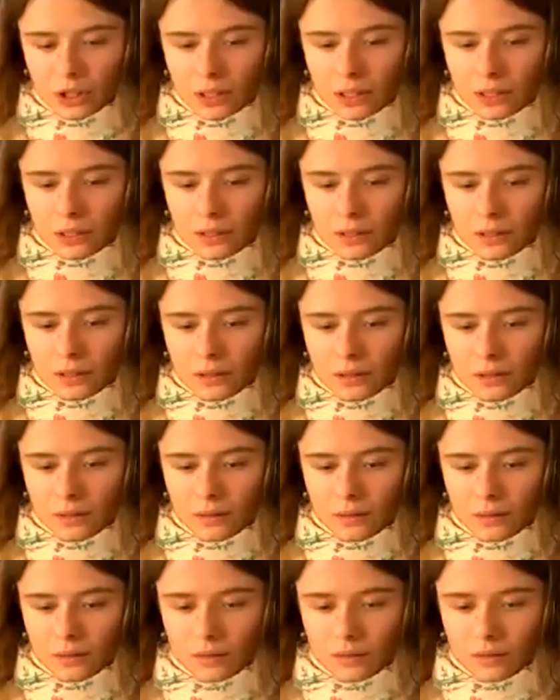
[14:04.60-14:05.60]
there's no
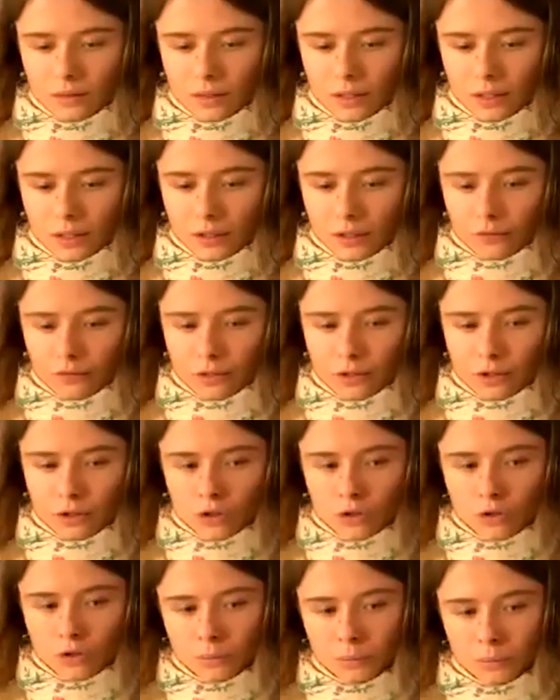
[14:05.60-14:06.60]
harm in preparing
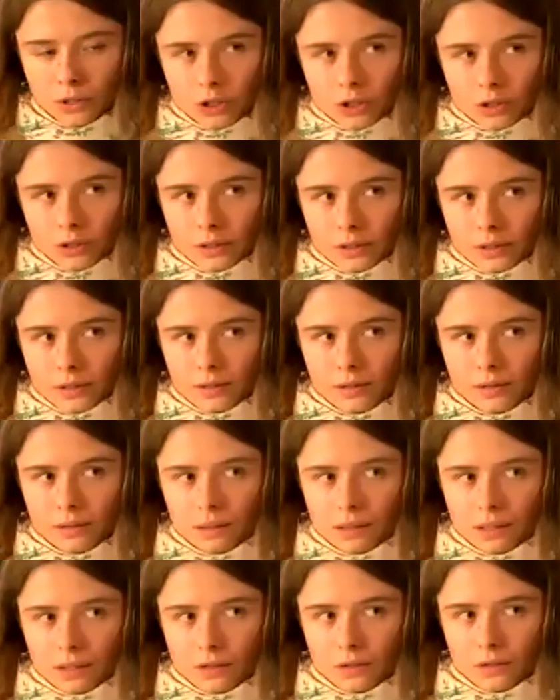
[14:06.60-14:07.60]
for stormy
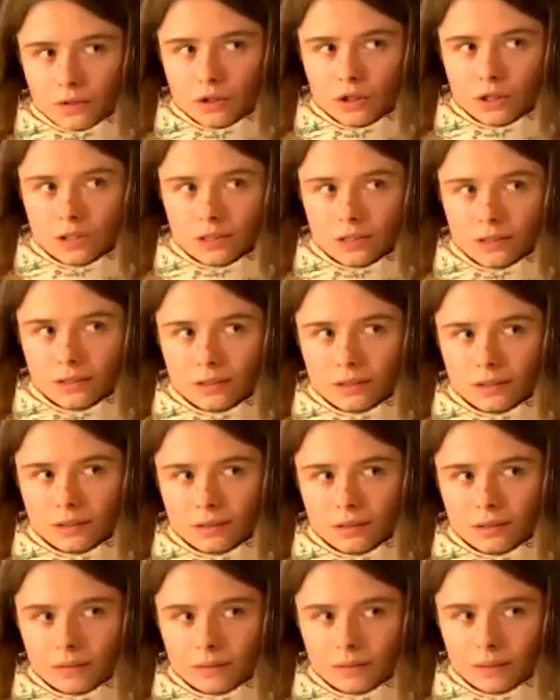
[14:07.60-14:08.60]
times.
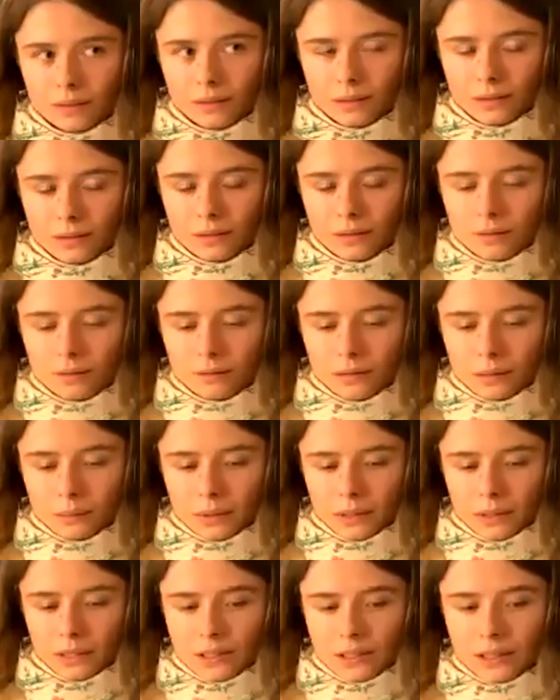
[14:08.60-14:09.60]
If we
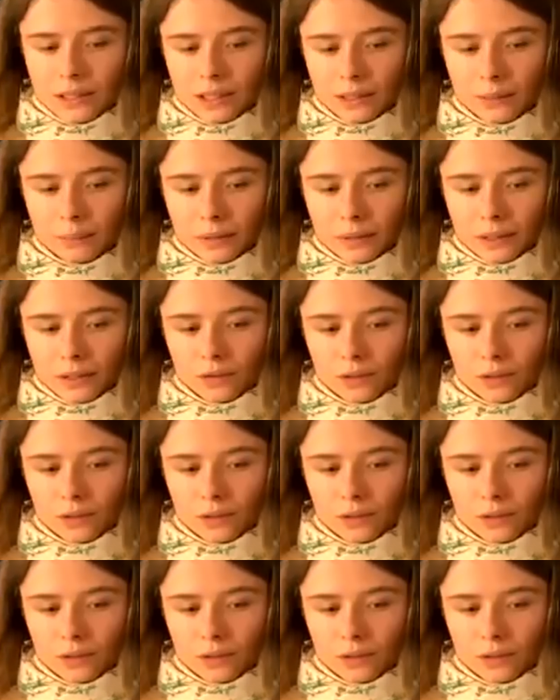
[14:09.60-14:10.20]
don't need it,